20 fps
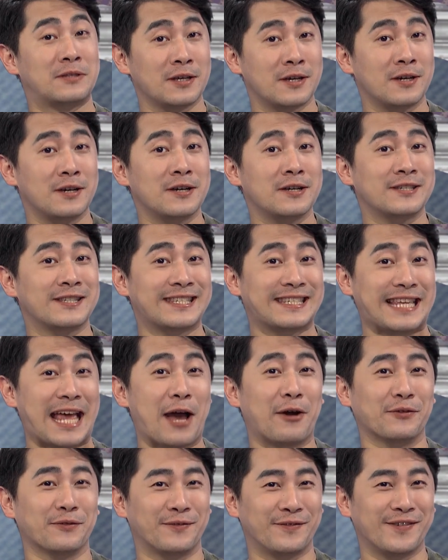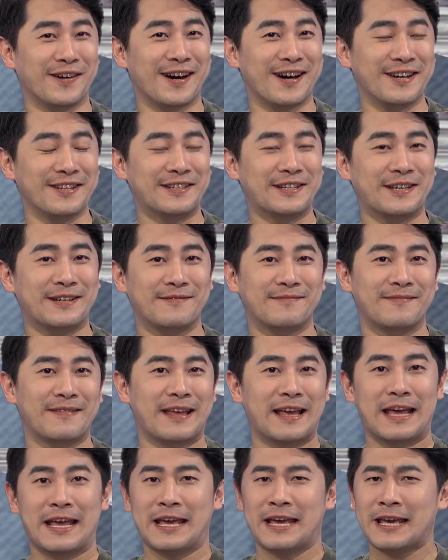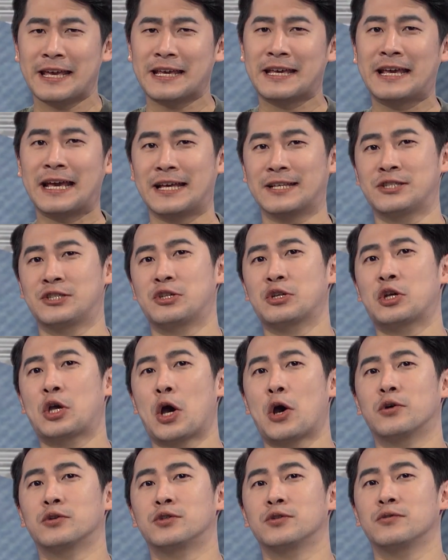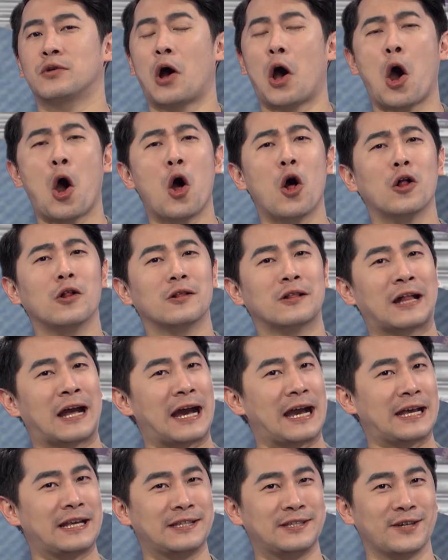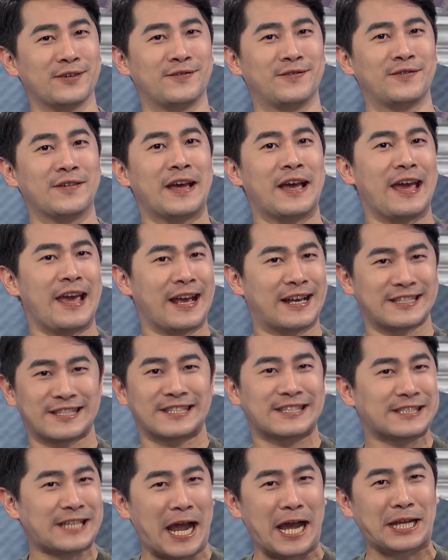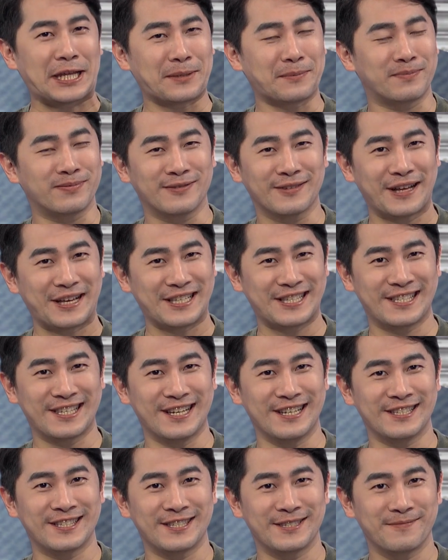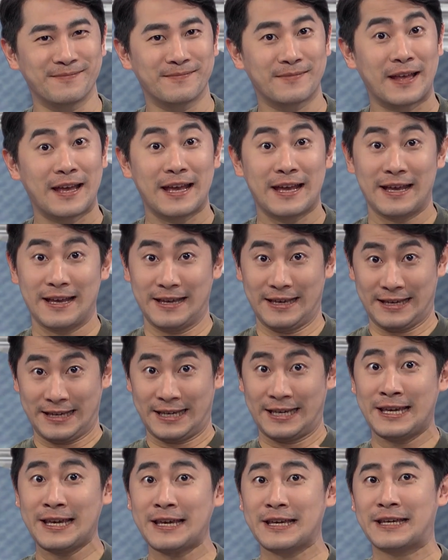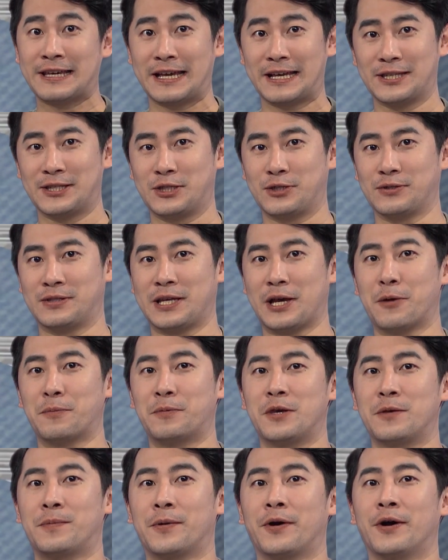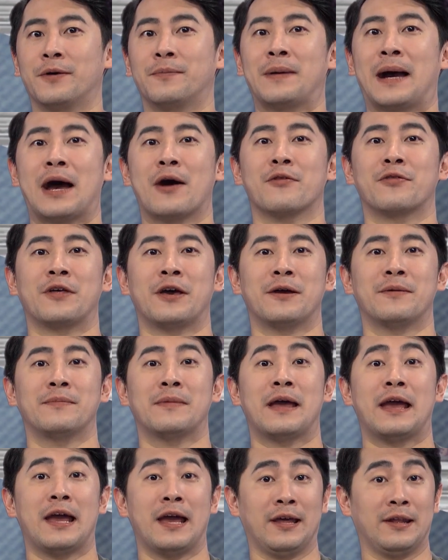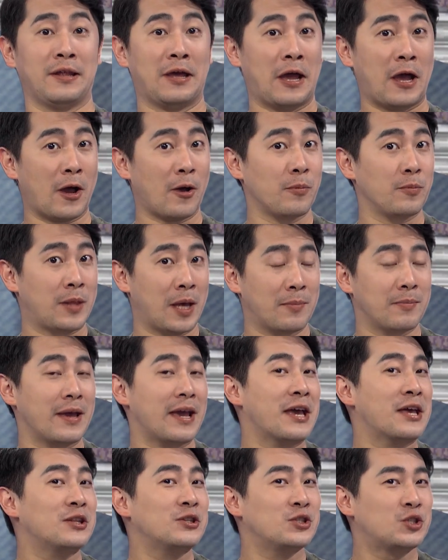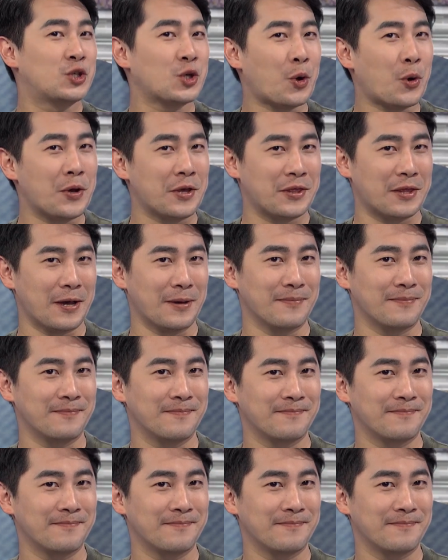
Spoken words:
does sound fun. He gets to go to all kinds of exciting places. He gets to tell people about them and help them enjoy them.